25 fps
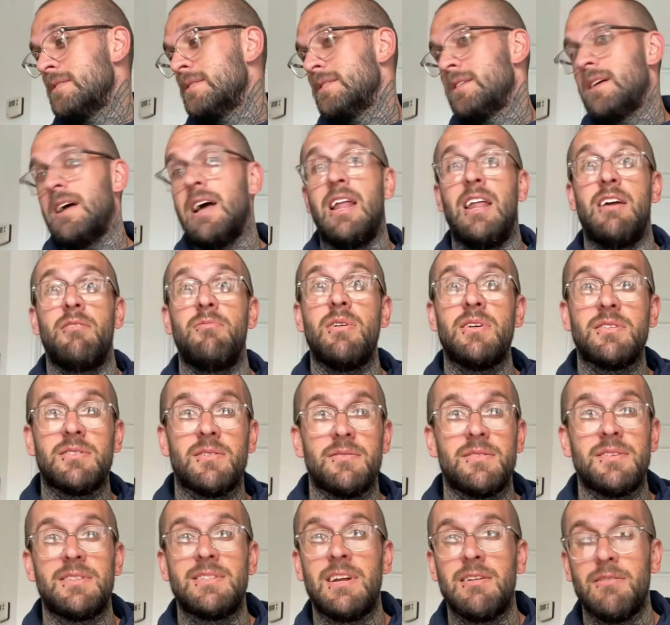I was a
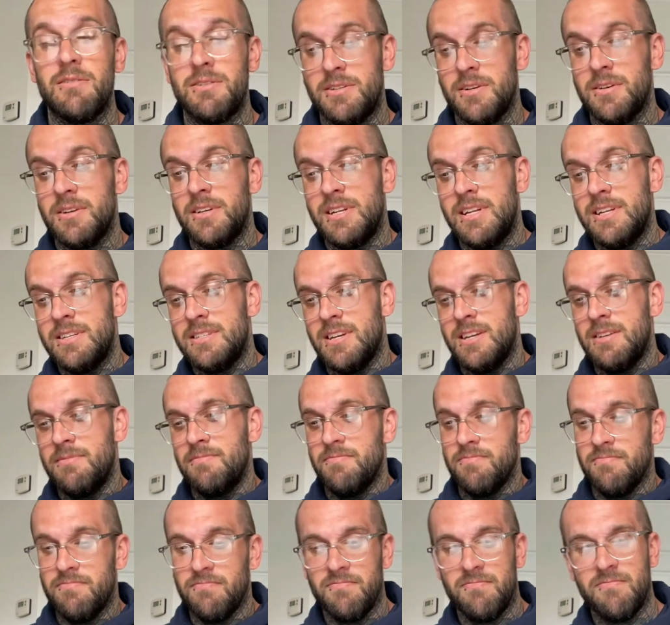steroid junkie at the time.
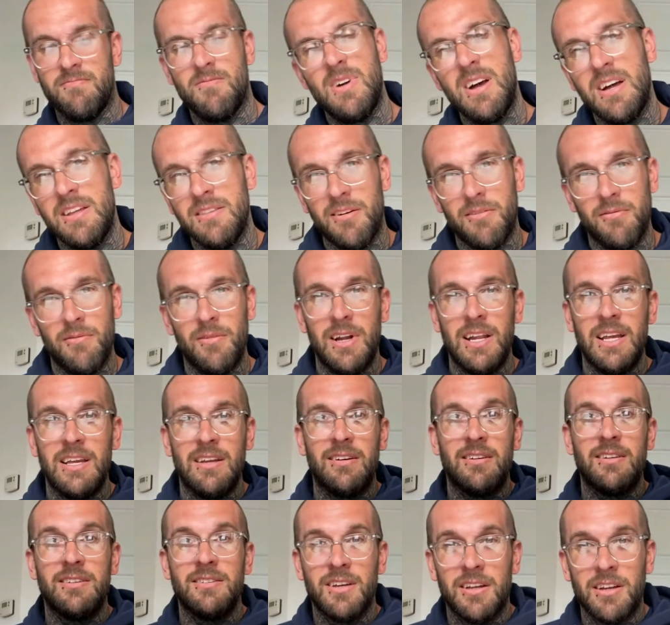Well, not really. I
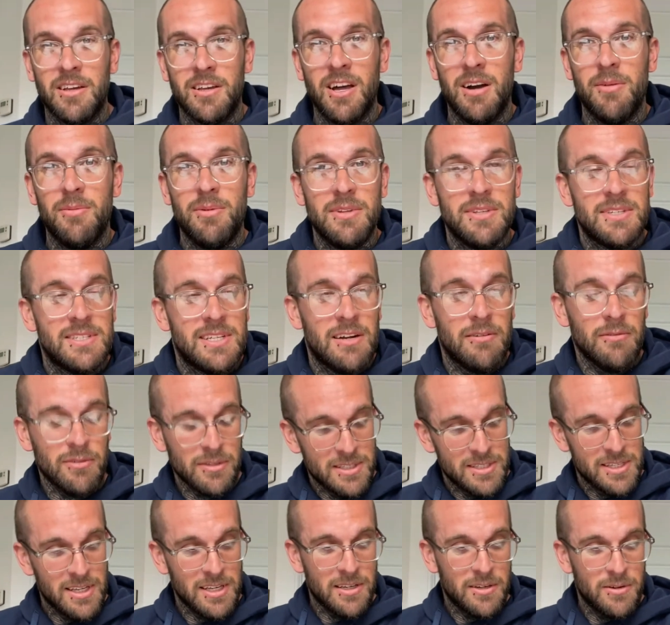only done a couple of
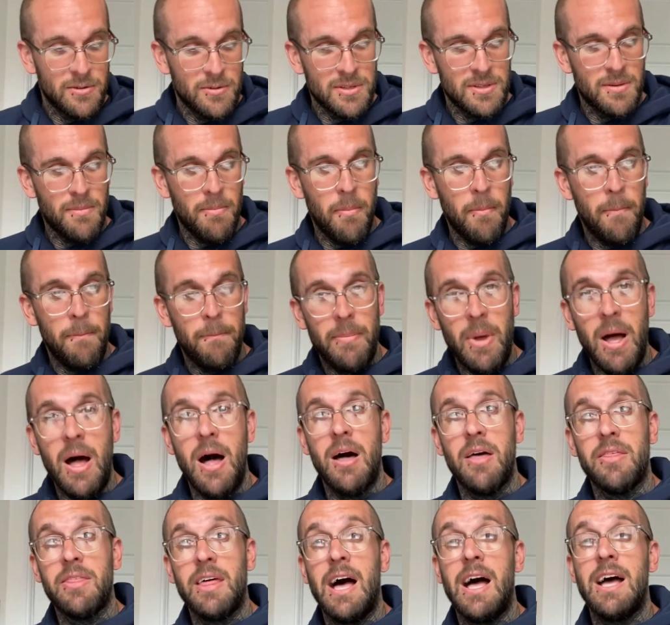steroid cycles,
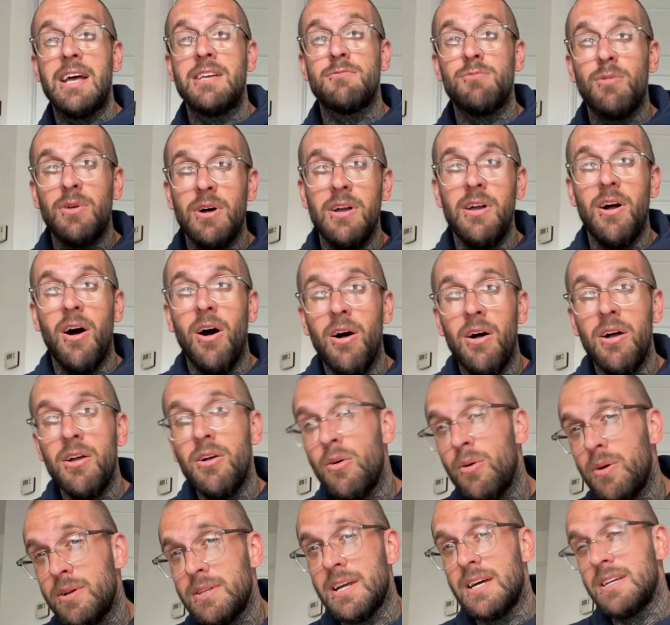but that is why I
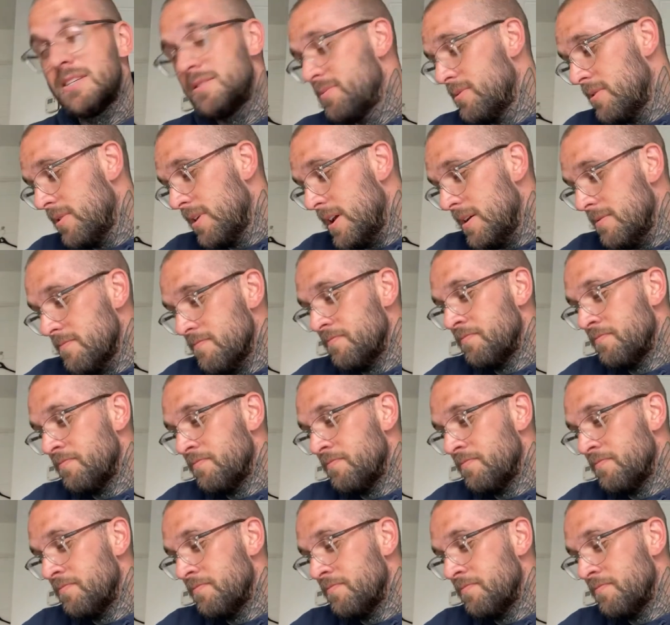always aspirate.